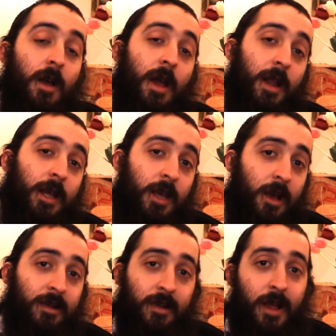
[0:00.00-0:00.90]
and I
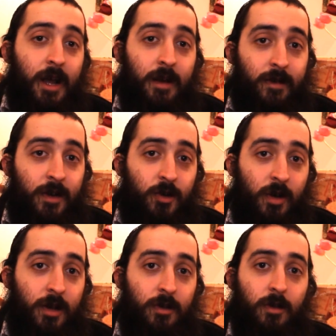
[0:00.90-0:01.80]
guess lack of
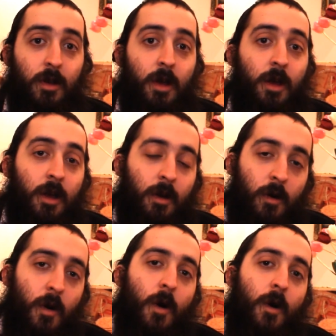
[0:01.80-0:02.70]
interest
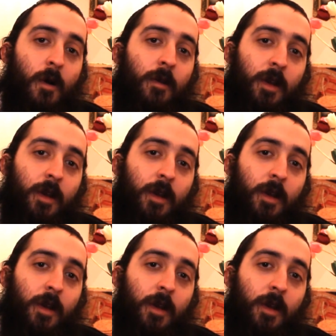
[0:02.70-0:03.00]
or